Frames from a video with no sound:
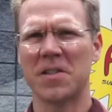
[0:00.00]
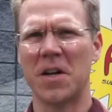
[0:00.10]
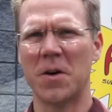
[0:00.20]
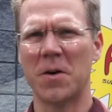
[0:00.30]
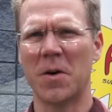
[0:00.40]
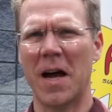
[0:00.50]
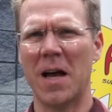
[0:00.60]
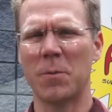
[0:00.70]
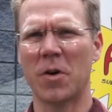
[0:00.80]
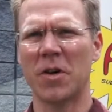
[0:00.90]
So
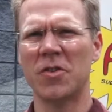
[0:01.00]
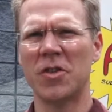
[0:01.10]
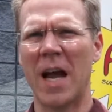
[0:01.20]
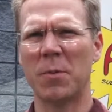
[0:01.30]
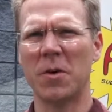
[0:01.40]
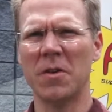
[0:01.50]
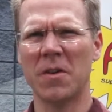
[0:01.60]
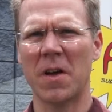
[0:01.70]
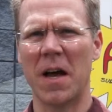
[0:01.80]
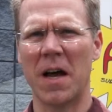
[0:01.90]
I'm Chris Chappell.
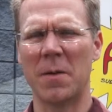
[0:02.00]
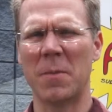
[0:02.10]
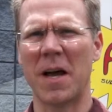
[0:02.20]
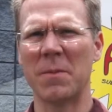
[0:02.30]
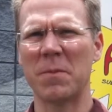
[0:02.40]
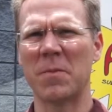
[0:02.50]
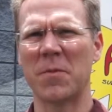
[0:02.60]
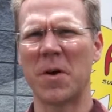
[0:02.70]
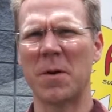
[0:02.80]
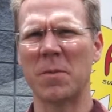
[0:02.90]
Um, I'm
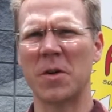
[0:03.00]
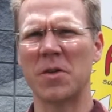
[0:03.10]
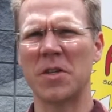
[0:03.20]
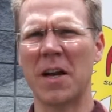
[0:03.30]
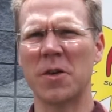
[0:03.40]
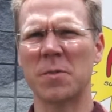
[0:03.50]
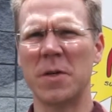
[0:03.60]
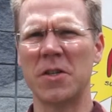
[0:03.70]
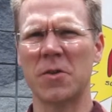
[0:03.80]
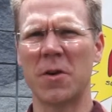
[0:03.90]
from Gusano's
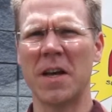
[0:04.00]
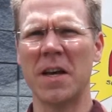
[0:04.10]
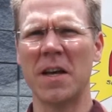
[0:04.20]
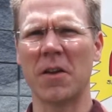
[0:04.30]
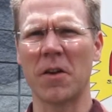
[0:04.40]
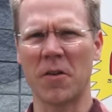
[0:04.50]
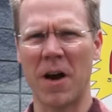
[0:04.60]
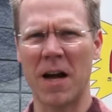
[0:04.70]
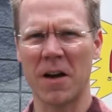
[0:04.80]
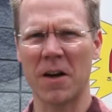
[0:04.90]
Pizzeria in Little
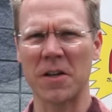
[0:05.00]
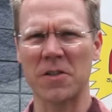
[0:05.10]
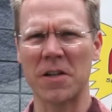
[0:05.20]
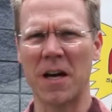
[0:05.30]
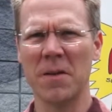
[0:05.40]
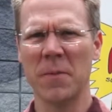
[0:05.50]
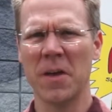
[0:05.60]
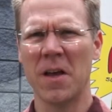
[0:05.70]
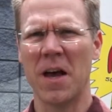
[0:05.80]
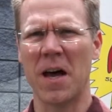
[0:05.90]
Rock, Arkansas.
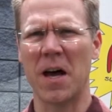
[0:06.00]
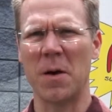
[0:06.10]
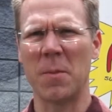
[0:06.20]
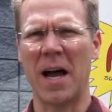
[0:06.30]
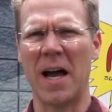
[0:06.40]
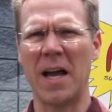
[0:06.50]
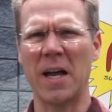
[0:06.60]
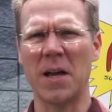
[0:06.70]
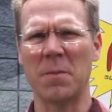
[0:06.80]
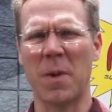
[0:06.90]
Um,
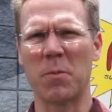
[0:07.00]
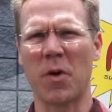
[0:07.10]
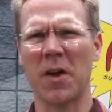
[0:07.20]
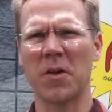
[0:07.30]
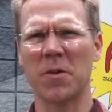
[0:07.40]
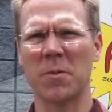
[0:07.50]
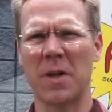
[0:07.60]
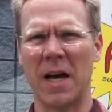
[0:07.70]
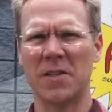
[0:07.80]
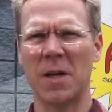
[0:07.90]
I, my brother,
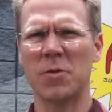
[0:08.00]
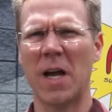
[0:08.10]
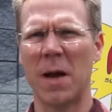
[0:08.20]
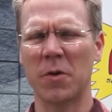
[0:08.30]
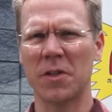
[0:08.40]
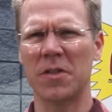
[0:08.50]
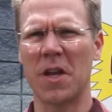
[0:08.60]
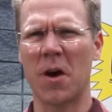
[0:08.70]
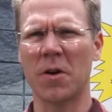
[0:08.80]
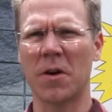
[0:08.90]
uh, Tim Chappell, is
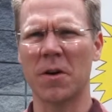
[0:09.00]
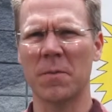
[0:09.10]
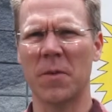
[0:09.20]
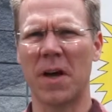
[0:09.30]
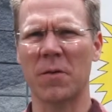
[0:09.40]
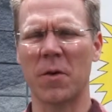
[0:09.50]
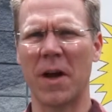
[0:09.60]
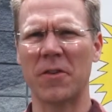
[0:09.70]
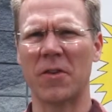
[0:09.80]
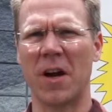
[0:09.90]
the owner of the
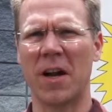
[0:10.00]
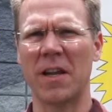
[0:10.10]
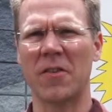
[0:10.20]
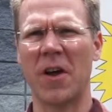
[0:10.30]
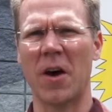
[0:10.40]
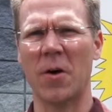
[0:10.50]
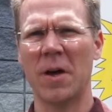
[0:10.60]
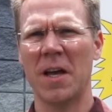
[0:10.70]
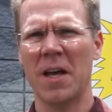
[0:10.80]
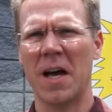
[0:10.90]
restaurant, and so
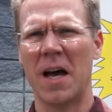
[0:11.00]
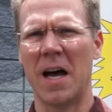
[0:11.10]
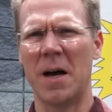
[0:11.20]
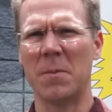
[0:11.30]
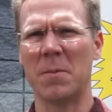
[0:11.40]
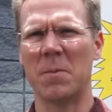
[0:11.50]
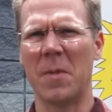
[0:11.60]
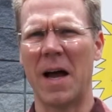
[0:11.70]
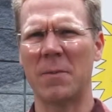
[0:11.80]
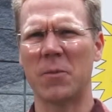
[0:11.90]
um,
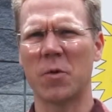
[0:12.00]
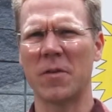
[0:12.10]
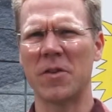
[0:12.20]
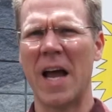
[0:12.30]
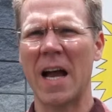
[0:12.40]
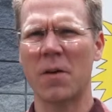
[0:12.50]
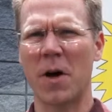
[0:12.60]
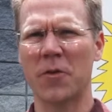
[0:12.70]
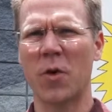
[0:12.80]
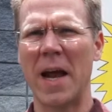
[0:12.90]
I'm sort of a jack of
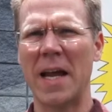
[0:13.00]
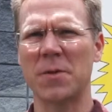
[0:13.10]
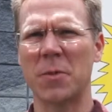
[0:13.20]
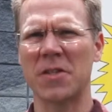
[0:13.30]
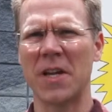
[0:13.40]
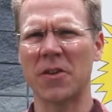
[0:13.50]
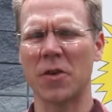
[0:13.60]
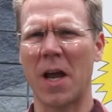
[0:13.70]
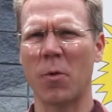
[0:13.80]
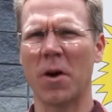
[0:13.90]
all trades, but
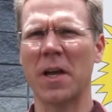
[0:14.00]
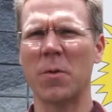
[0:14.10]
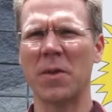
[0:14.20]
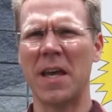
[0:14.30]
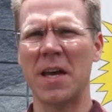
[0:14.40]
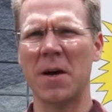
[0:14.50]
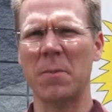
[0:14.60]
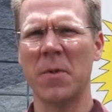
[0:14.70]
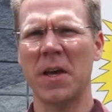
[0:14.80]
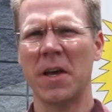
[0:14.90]
essentially I'm working with
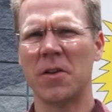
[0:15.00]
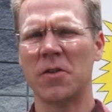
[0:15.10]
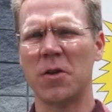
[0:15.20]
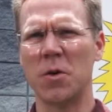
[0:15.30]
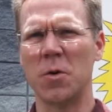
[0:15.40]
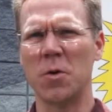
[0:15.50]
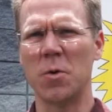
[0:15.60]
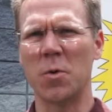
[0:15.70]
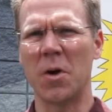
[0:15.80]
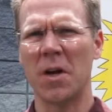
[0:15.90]
him
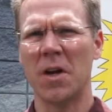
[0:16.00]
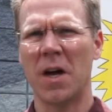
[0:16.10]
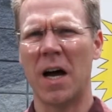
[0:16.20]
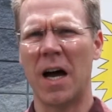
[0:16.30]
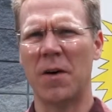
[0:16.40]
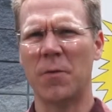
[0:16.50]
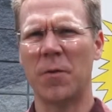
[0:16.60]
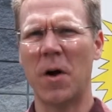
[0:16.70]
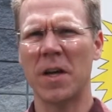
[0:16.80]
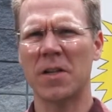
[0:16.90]
to uh,
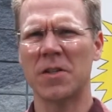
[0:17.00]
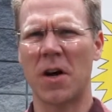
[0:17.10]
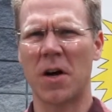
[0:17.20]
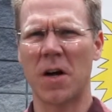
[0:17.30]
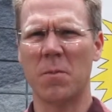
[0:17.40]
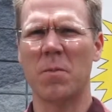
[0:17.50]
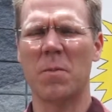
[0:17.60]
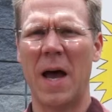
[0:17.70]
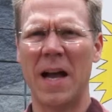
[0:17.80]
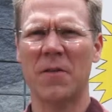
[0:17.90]
focus on
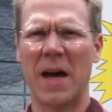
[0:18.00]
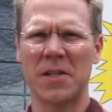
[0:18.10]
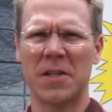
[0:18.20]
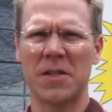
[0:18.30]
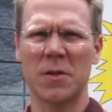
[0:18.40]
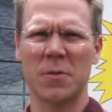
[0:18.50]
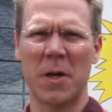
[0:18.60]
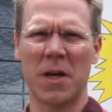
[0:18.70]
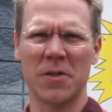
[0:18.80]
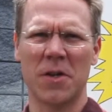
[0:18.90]
back of house systems,
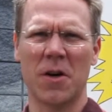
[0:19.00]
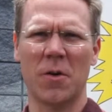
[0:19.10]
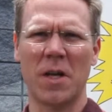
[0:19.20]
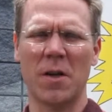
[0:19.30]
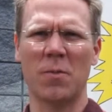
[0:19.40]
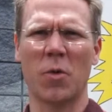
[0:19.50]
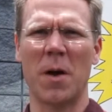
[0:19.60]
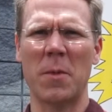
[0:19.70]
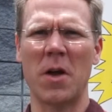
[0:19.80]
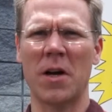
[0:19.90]
but also he
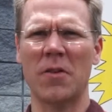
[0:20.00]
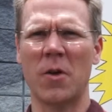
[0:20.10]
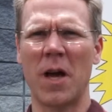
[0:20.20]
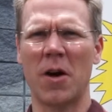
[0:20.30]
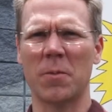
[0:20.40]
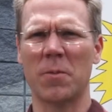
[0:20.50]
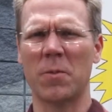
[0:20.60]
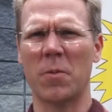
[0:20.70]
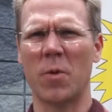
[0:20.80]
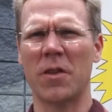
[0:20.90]
brought me on to help
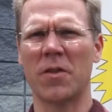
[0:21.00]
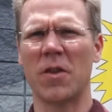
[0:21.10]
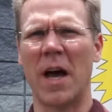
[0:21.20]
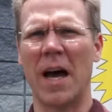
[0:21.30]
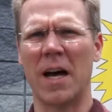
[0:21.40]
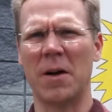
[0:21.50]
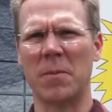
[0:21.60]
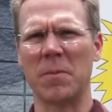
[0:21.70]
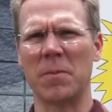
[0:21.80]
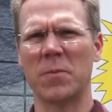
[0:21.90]
with um,
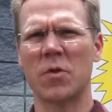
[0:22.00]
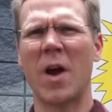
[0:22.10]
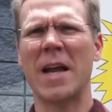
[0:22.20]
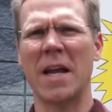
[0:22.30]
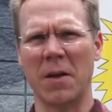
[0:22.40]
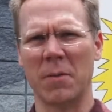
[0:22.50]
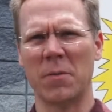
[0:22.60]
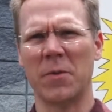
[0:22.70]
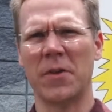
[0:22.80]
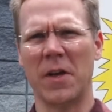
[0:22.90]
training,
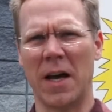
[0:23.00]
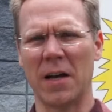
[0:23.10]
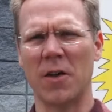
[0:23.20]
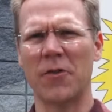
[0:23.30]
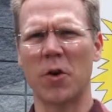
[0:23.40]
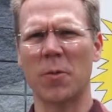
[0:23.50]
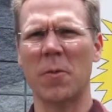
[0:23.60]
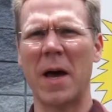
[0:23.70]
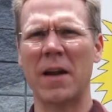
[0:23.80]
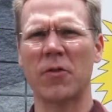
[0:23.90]
a considerable
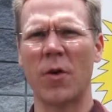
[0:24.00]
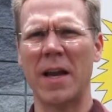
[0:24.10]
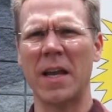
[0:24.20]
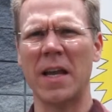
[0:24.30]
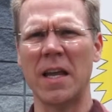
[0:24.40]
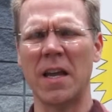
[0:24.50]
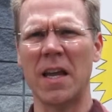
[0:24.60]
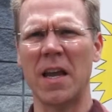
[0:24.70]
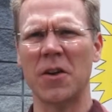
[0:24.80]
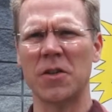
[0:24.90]
amount of training. He,
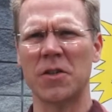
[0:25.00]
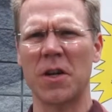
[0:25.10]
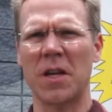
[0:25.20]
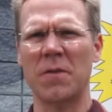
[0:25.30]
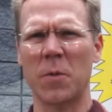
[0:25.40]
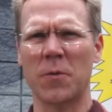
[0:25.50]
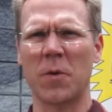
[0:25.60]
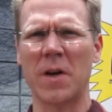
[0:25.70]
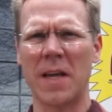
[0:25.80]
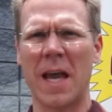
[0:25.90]
he understood even
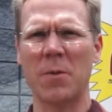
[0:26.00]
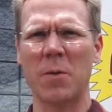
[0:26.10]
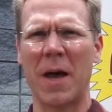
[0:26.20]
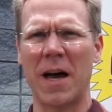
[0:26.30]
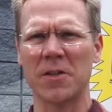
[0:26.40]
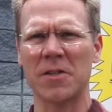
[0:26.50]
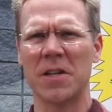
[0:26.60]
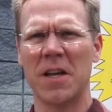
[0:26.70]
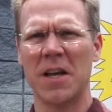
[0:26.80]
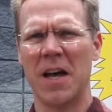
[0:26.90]
before he came to PALS
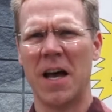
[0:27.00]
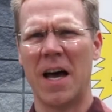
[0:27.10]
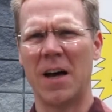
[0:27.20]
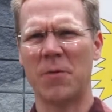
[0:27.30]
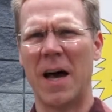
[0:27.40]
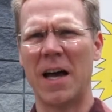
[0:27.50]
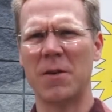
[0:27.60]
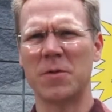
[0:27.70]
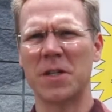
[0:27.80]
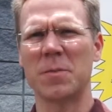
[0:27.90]
uh,
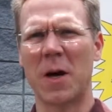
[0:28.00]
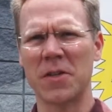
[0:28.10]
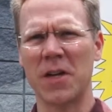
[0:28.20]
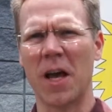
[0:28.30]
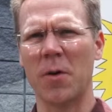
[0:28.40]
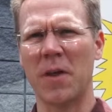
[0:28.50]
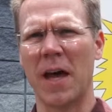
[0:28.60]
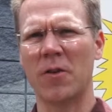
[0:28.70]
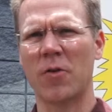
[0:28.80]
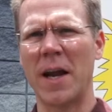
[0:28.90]
five, six months ago
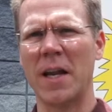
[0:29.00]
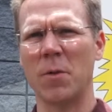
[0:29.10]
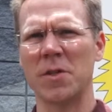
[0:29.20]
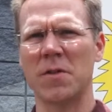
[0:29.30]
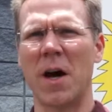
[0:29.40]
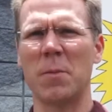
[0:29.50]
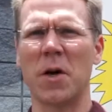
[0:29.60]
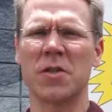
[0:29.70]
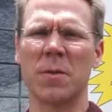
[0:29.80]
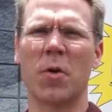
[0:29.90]
that training was of
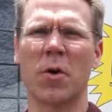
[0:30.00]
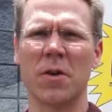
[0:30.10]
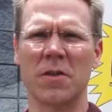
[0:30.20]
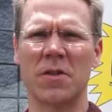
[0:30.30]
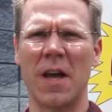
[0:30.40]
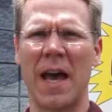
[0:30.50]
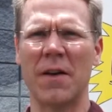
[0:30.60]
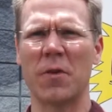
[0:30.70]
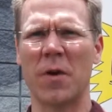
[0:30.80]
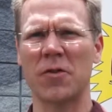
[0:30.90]
utmost importance to
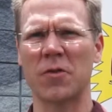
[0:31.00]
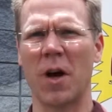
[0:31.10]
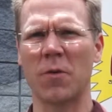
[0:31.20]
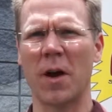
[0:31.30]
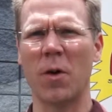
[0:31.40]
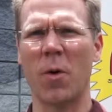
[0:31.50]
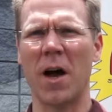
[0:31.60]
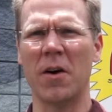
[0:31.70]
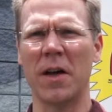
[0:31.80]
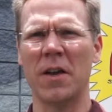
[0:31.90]
have the restaurant running
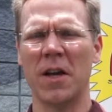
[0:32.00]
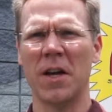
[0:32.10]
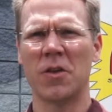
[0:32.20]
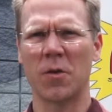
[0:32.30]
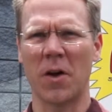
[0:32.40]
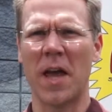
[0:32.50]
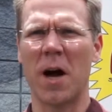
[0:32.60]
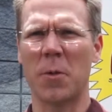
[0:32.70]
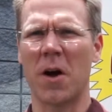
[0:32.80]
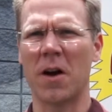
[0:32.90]
well and to really
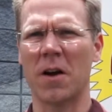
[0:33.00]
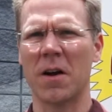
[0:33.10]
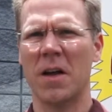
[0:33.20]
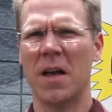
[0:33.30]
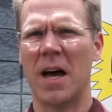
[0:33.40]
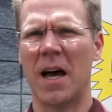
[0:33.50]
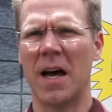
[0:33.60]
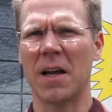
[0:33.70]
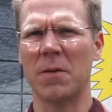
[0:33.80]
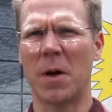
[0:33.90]
help our,
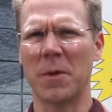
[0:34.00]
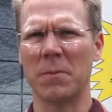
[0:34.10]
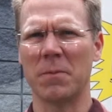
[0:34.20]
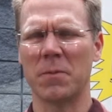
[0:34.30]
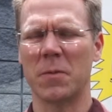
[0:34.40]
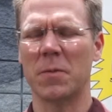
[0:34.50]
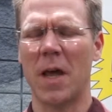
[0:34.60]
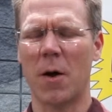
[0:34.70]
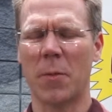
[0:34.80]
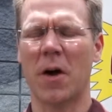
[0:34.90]
uh, I mean,
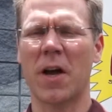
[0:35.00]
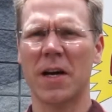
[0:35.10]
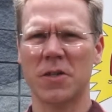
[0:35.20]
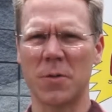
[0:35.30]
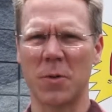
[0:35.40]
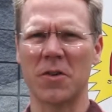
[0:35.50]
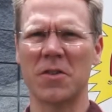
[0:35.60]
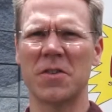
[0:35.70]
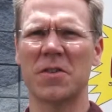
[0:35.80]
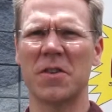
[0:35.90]
help our
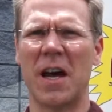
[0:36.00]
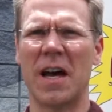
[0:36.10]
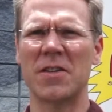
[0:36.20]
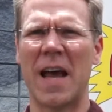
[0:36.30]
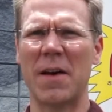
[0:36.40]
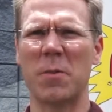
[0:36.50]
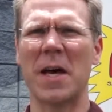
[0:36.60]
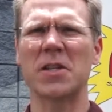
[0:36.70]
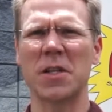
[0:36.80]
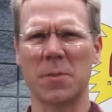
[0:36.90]
customers uh, to have the
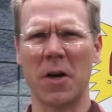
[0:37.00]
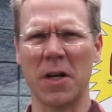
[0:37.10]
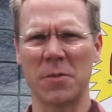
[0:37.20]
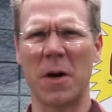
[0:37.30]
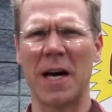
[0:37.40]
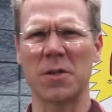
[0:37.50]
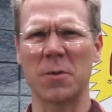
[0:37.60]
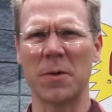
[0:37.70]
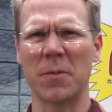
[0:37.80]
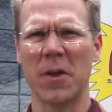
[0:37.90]
best experience
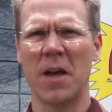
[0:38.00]
possible.